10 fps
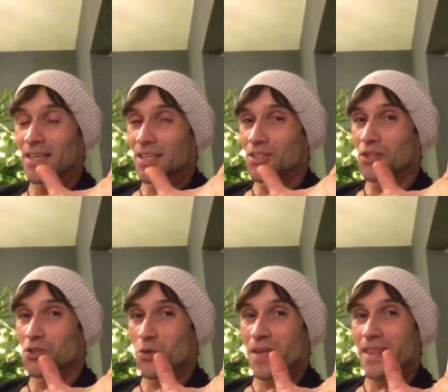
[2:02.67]
So
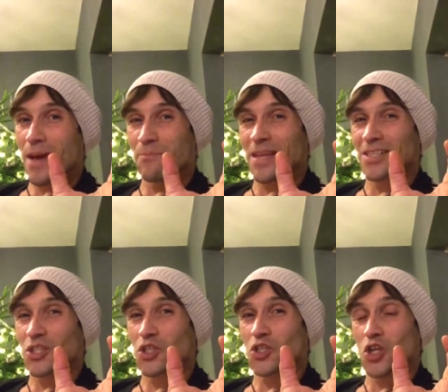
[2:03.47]
doing that bit
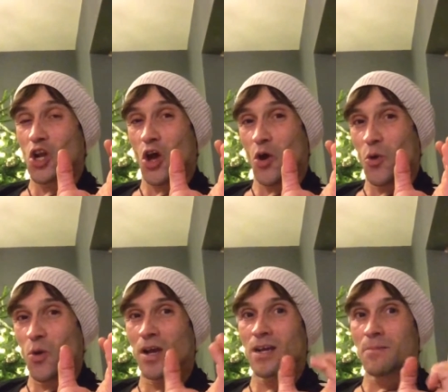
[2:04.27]

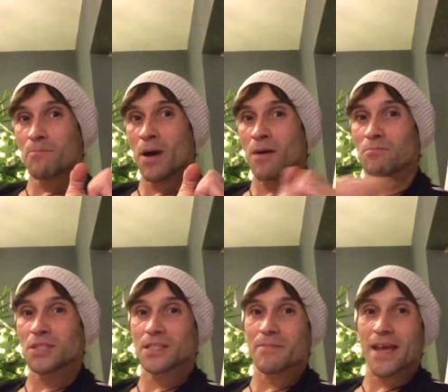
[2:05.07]
slow
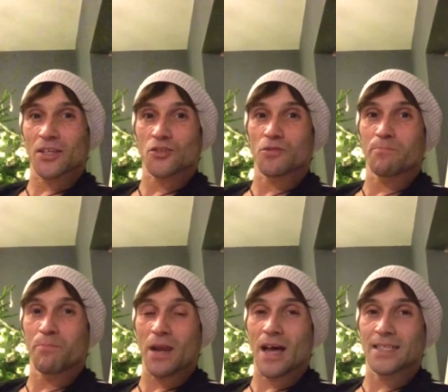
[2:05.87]
pumps some extra
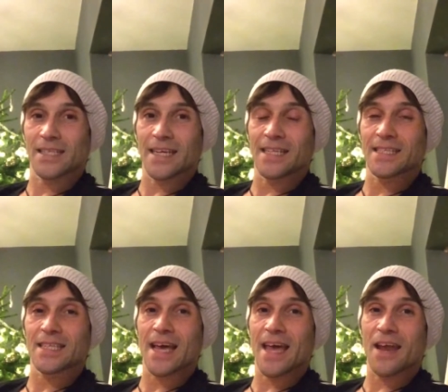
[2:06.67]
blood into
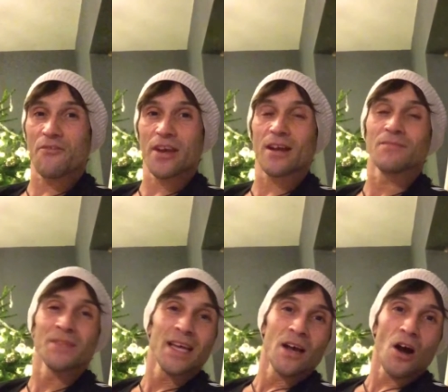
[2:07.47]
that area.
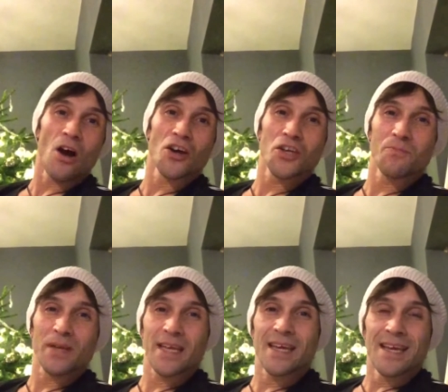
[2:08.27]

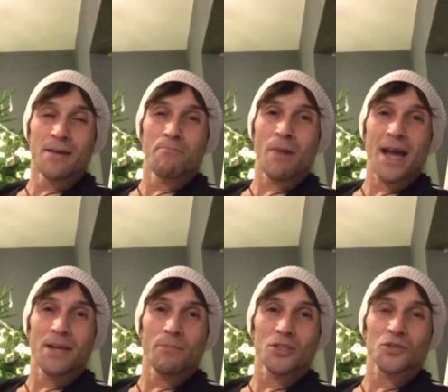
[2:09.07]
Arguably,
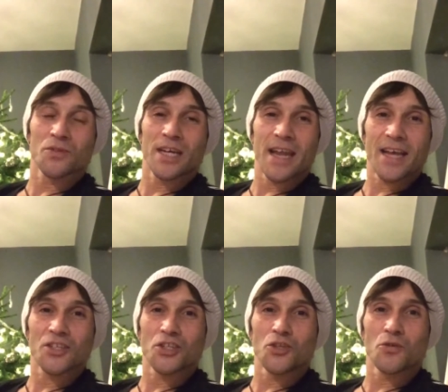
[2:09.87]
mind-muscle
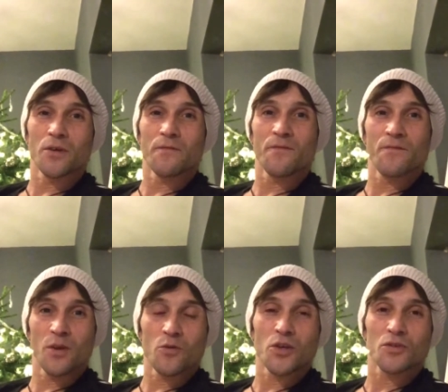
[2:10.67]
connection, you can
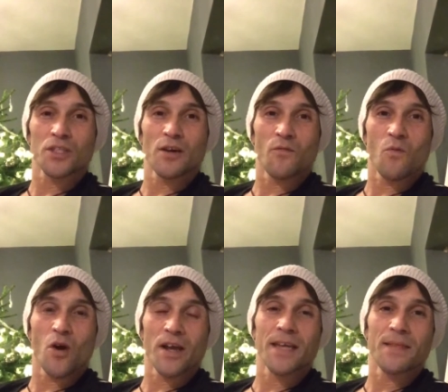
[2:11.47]
feel yourself
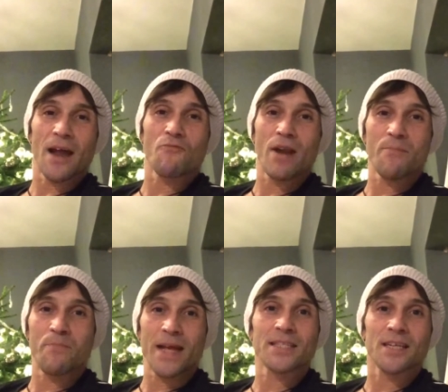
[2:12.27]
working that rep
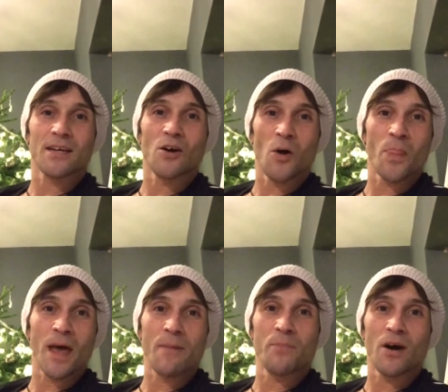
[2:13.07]
better on
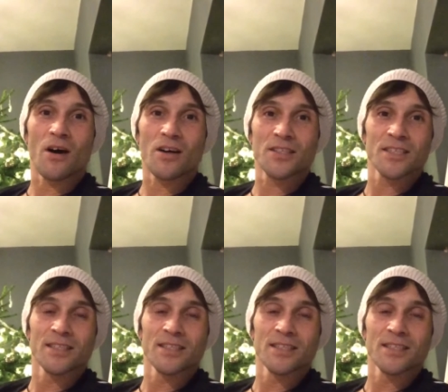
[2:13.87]
that part.